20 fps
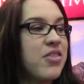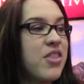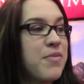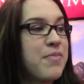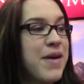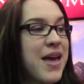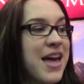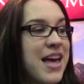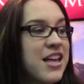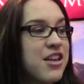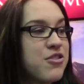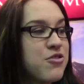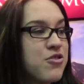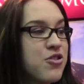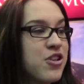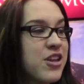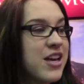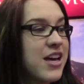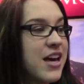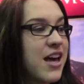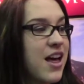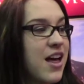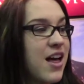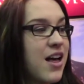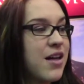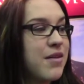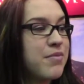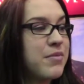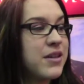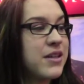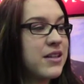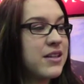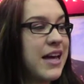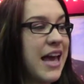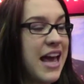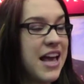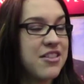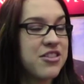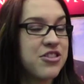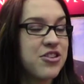The bay usually um,
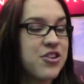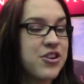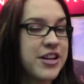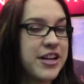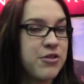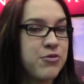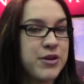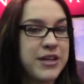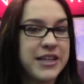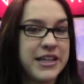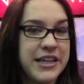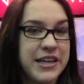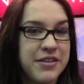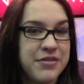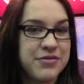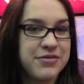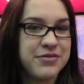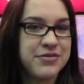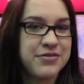8:30 we leave.